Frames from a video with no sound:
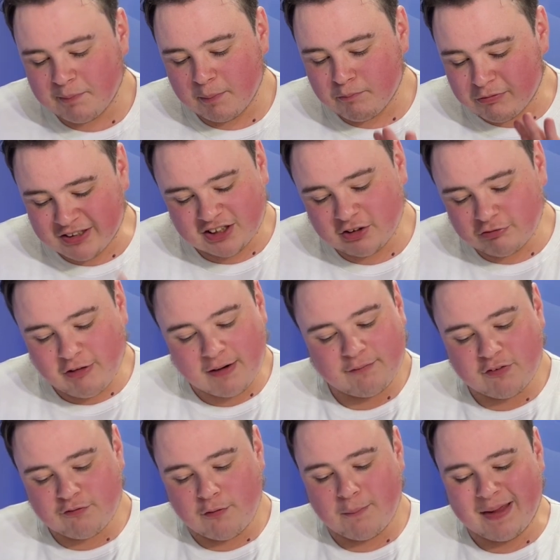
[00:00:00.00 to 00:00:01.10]
Bristol
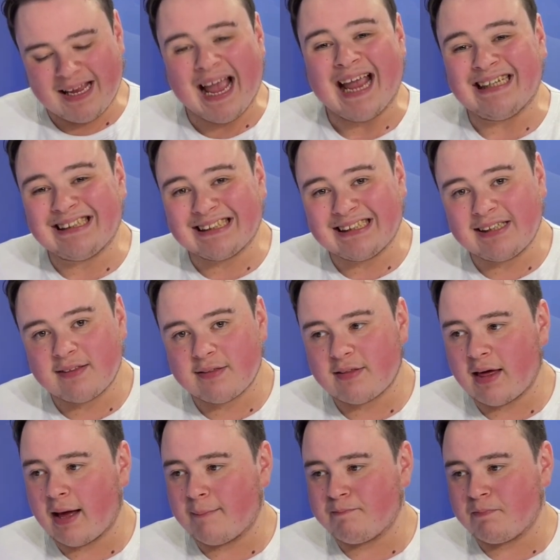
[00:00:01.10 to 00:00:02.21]
Rovers for me, 18th.
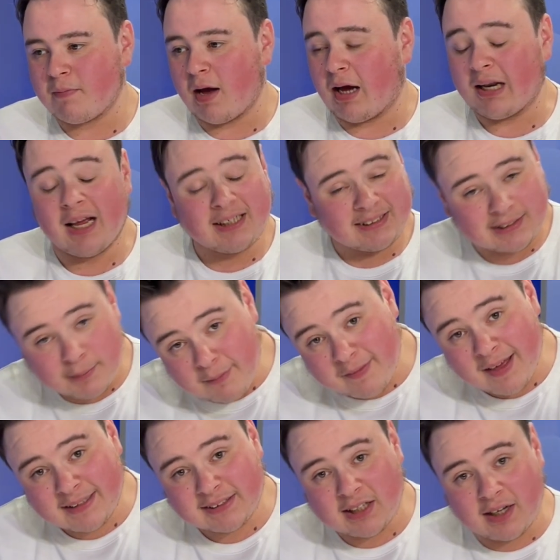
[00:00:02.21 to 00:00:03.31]
I like some of
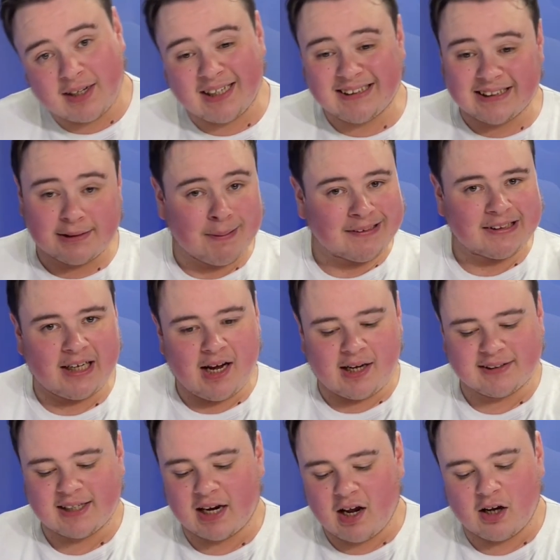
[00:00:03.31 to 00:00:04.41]
their signings, especially
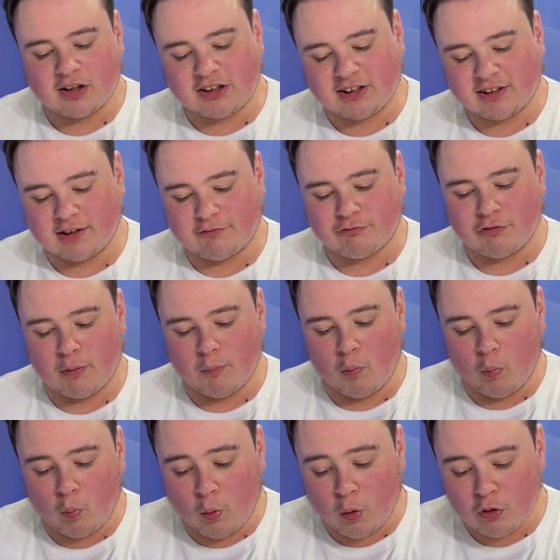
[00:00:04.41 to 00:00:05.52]
Isaac Hutchinson from
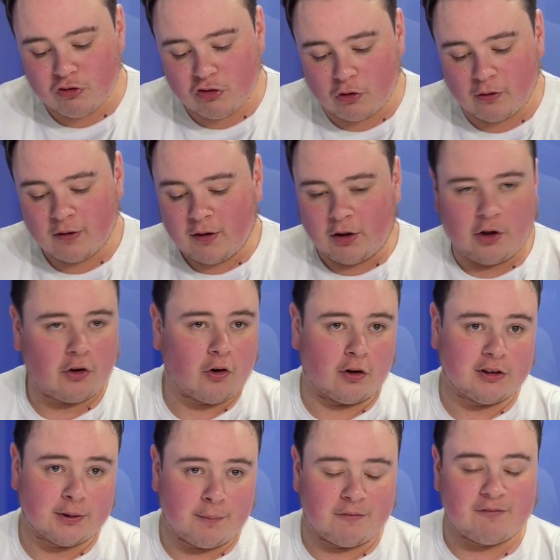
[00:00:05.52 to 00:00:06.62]
Walsall, who got
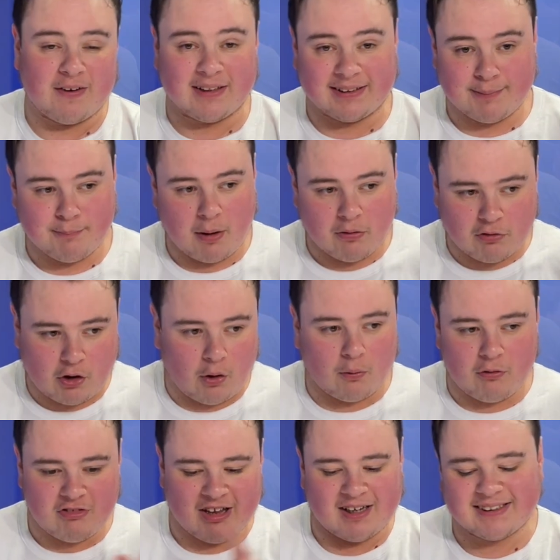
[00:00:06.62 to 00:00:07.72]
double figures in both
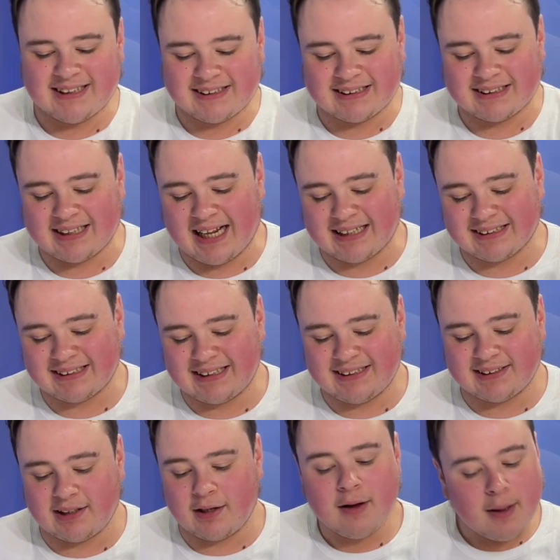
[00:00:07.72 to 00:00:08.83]
goals and assists last
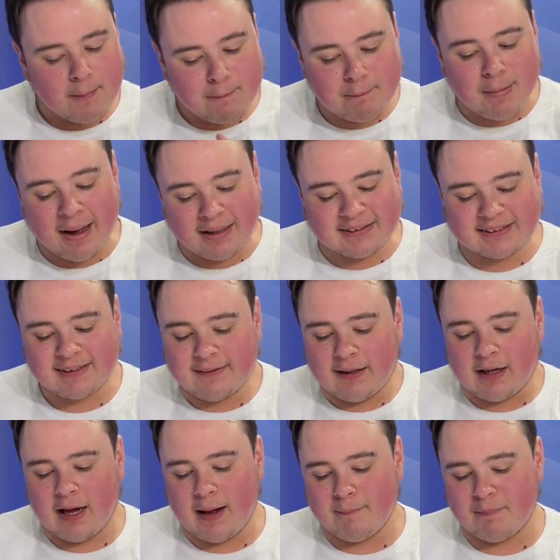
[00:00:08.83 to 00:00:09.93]
season. But
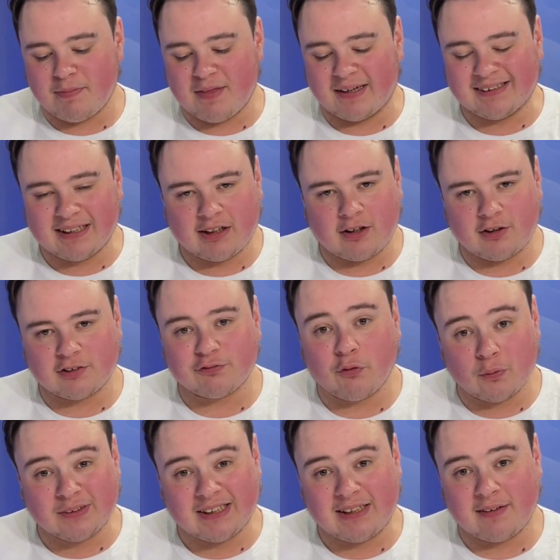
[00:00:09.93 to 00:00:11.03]
they did lose
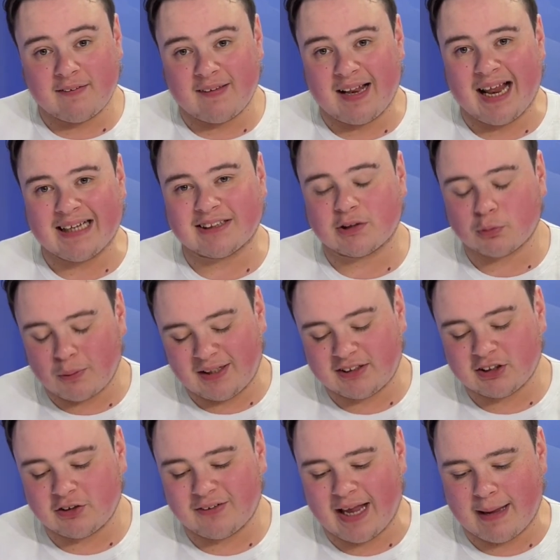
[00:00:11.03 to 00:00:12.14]
14 of the last
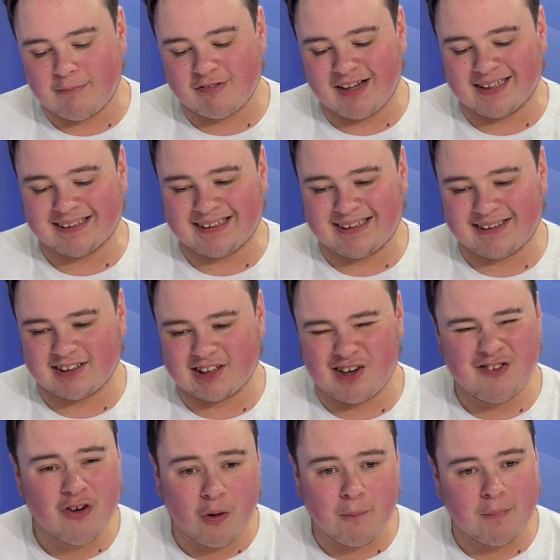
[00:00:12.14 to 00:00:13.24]
22 games last season, so
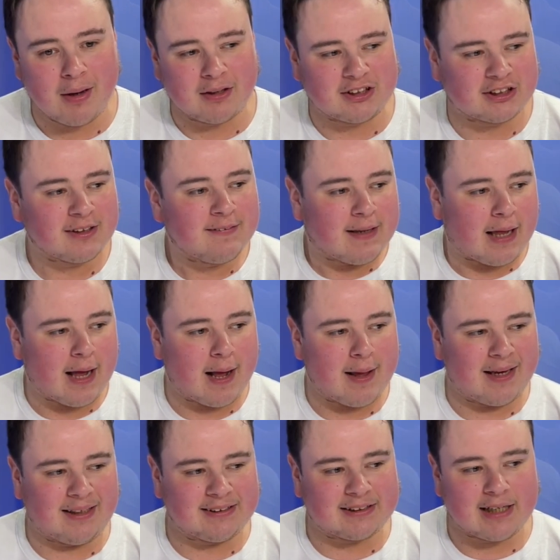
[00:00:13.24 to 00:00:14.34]
not much
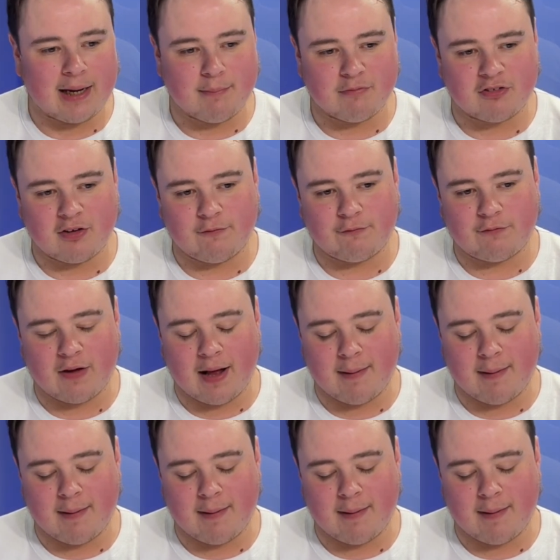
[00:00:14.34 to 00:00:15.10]
in terms of